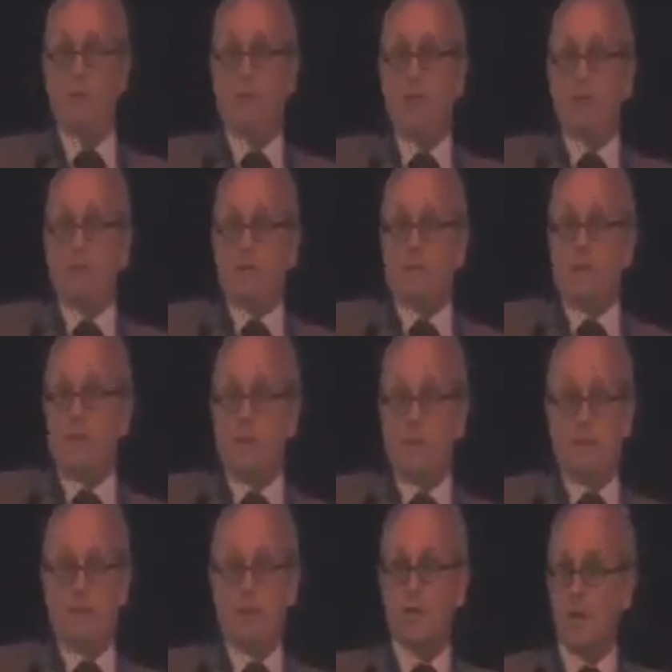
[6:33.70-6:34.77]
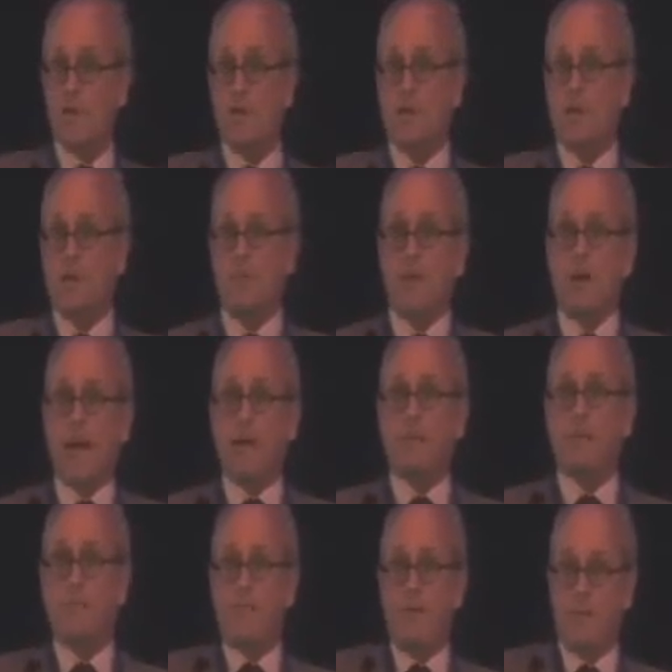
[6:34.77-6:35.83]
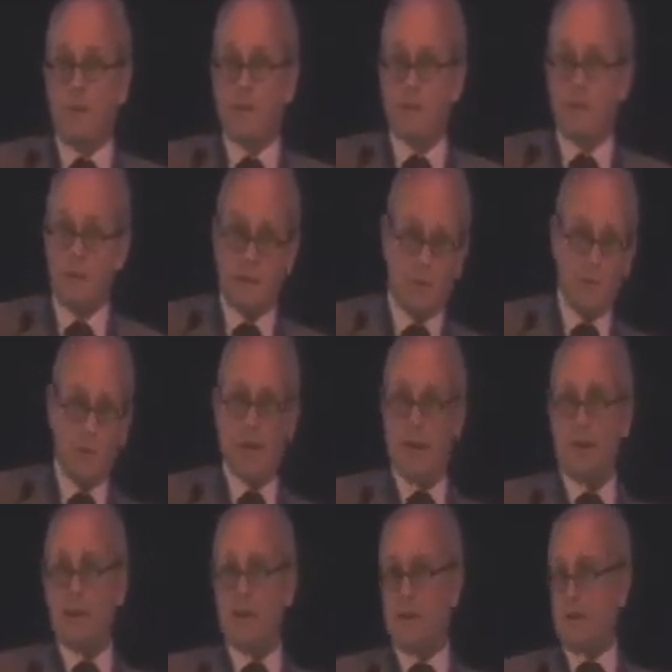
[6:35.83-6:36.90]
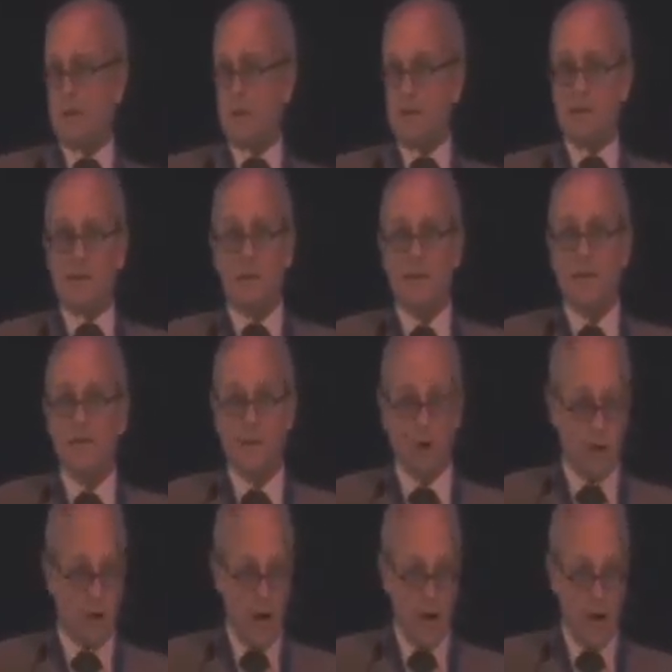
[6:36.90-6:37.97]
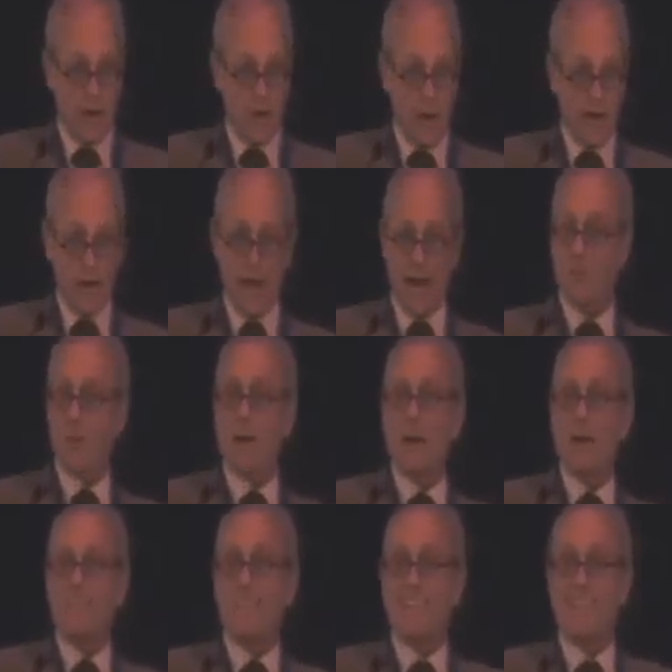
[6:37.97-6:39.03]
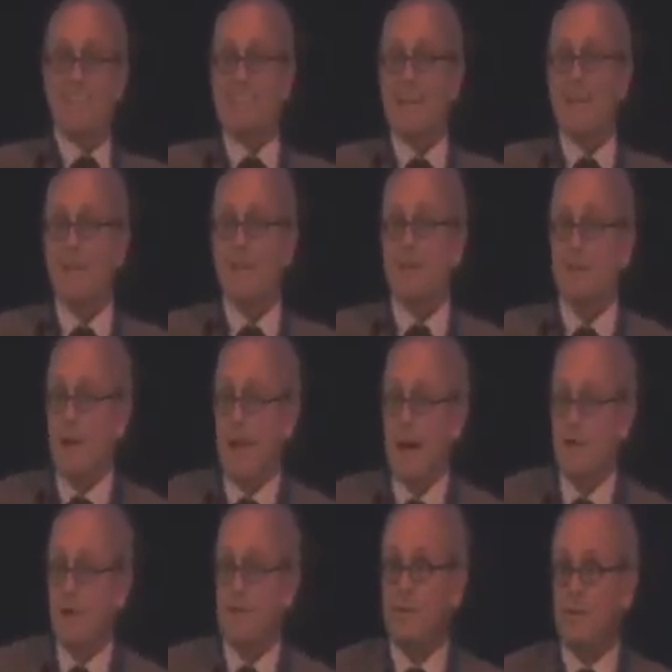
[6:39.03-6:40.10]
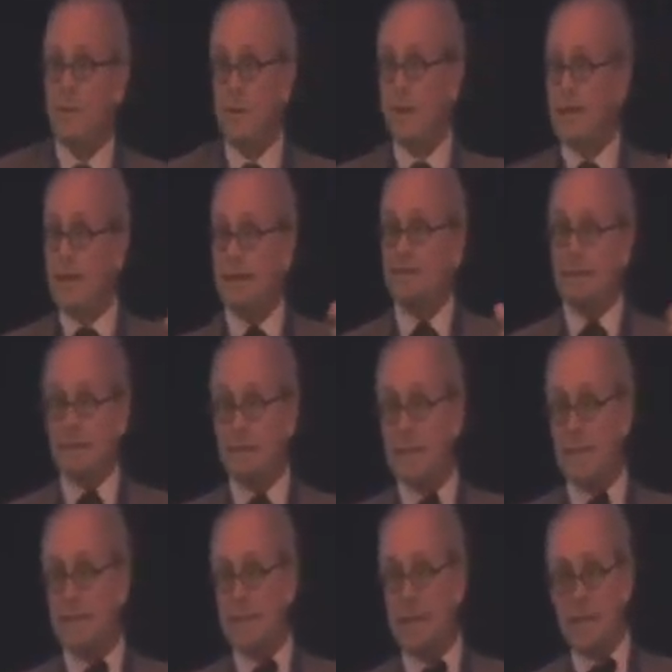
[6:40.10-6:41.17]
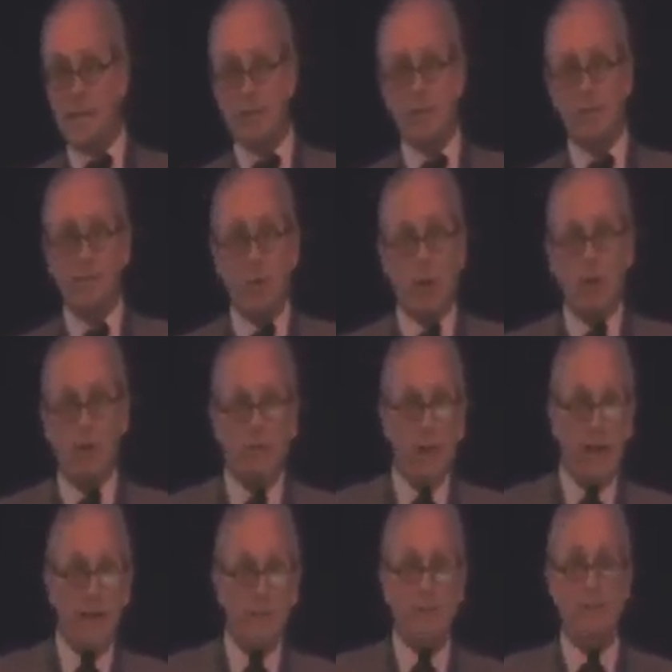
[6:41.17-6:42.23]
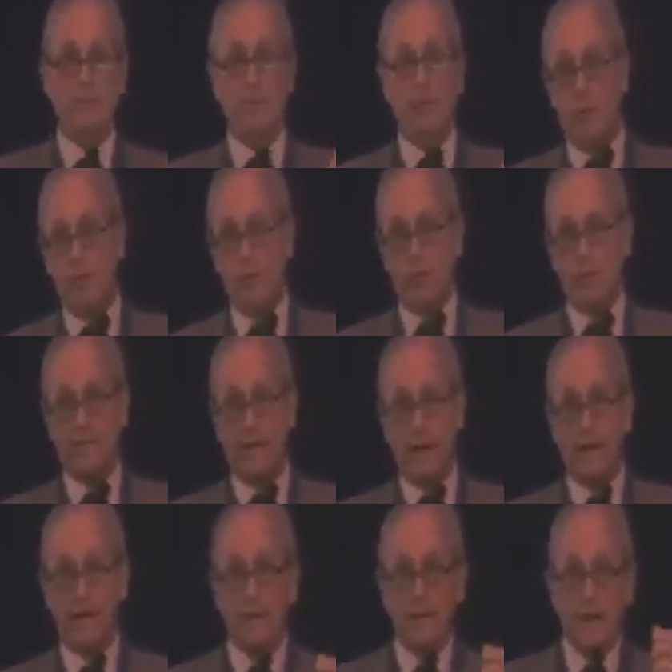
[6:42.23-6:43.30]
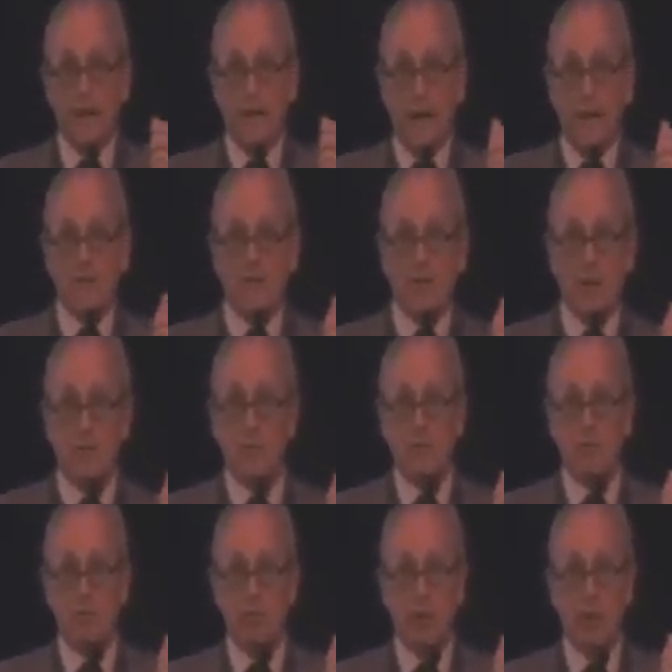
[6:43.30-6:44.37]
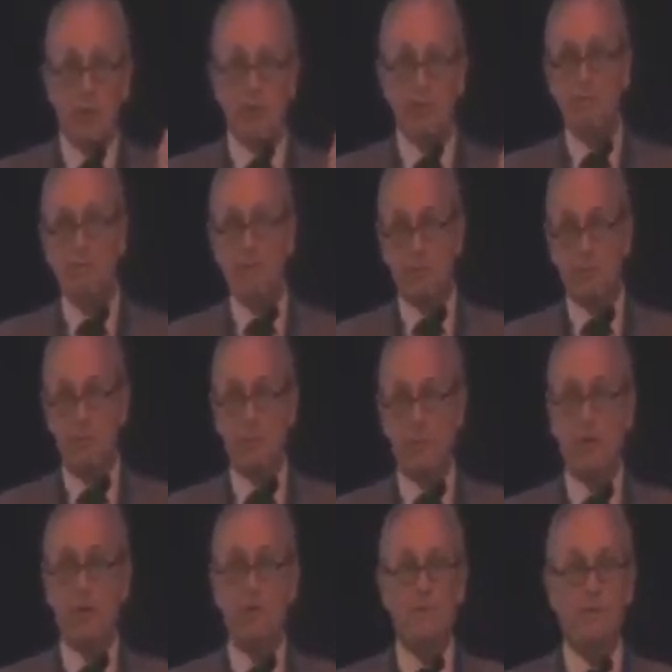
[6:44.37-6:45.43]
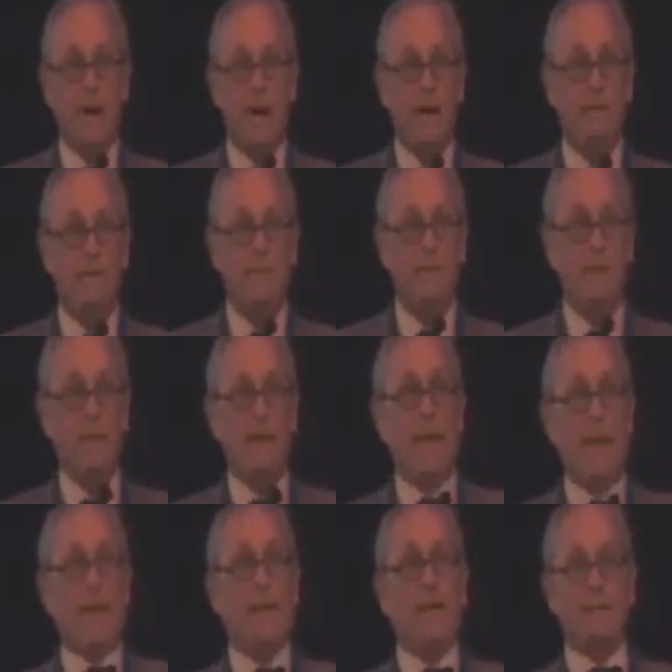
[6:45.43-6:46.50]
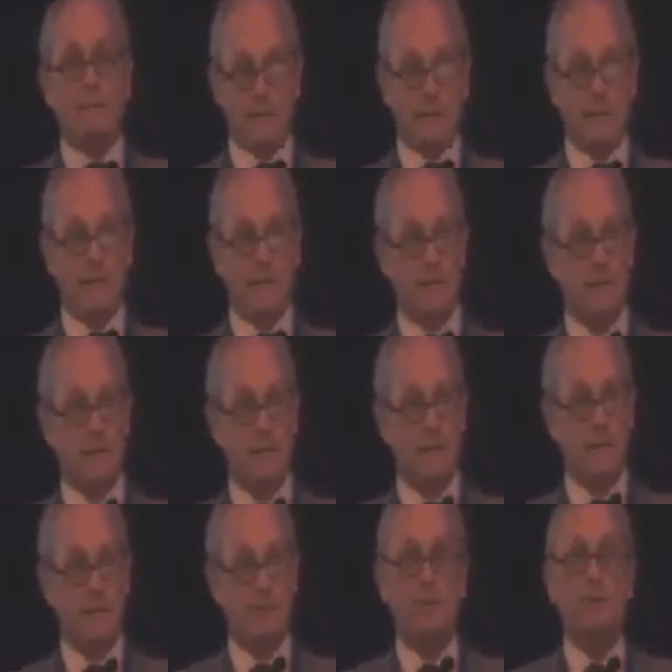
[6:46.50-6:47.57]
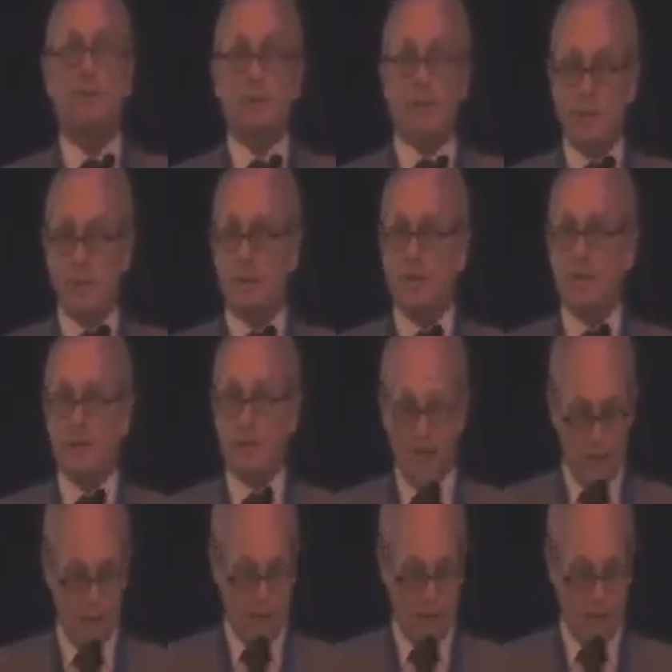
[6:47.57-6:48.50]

would miss. Then all of a sudden we got T4s. Then we got T4-IRA. Now we got TSH. And now even if a TSH is 0.5 to 4.5 and someone is running 3.5 and has clinical symptoms, the